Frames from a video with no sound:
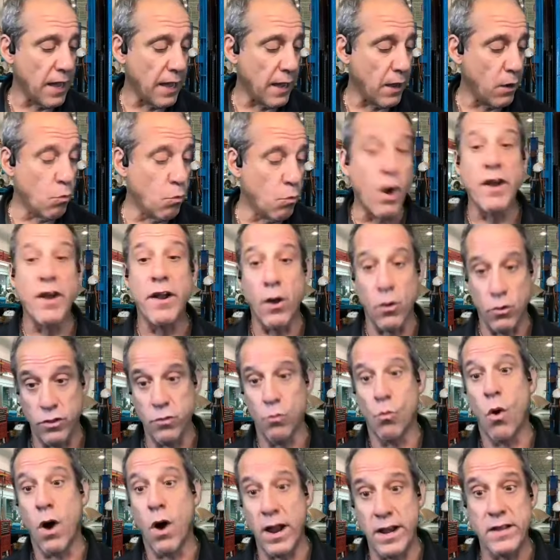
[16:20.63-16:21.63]
The
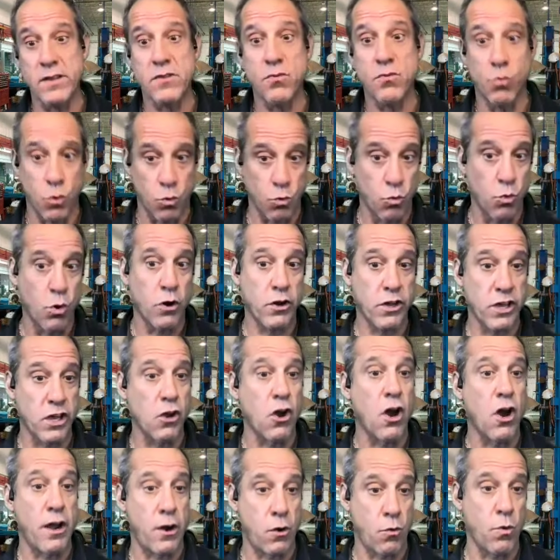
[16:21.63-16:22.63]
one is we're
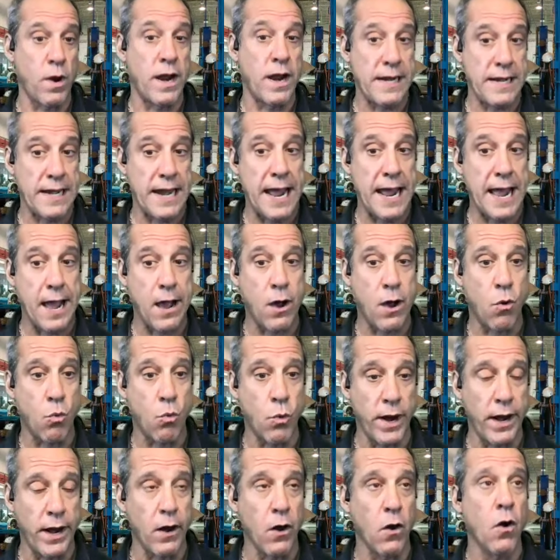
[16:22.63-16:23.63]
working on it right now,
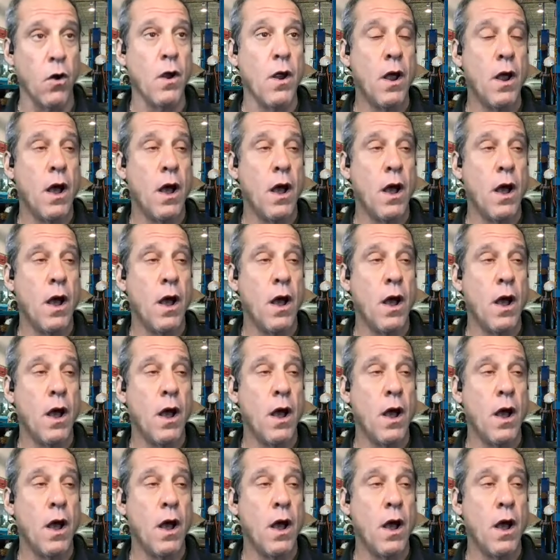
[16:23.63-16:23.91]
where